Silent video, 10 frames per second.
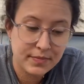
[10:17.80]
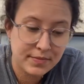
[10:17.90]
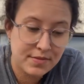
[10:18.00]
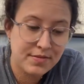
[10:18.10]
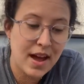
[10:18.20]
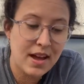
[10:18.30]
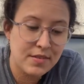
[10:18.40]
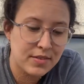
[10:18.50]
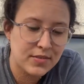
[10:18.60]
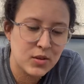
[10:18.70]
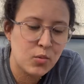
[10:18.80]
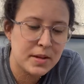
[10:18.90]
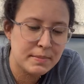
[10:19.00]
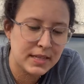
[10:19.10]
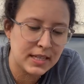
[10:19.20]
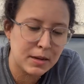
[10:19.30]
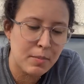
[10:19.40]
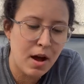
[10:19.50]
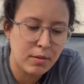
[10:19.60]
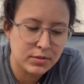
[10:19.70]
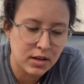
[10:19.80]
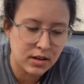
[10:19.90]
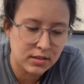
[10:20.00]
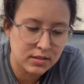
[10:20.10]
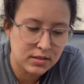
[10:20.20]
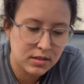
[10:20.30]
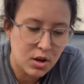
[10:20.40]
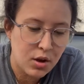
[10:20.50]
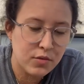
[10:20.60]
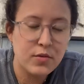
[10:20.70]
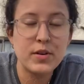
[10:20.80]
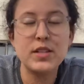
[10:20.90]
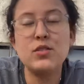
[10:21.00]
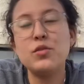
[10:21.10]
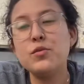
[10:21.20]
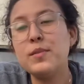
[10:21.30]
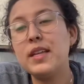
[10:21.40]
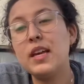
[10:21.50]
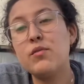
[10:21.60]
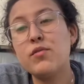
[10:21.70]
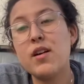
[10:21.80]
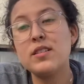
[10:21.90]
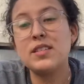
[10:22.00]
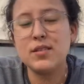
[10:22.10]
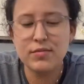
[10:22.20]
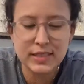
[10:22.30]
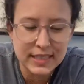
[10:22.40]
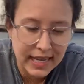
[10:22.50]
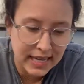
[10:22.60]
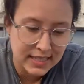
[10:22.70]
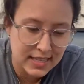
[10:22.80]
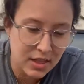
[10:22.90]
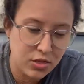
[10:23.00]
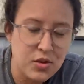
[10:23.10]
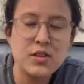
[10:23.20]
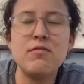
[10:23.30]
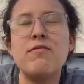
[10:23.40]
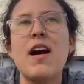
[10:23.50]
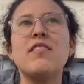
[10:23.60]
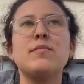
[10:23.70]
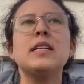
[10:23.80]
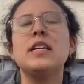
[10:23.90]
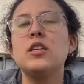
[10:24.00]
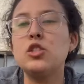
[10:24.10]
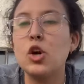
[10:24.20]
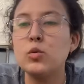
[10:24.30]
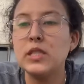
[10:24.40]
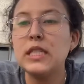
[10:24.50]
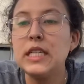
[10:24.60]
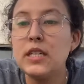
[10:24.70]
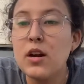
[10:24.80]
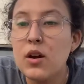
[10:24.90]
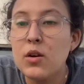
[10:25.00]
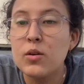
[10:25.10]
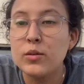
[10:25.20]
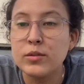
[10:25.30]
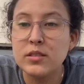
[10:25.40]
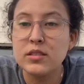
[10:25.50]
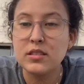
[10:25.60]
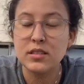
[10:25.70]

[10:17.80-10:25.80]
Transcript: 51 million Pop-Tarts. 42 million Frosted Flakes, and 35 million Tostitos.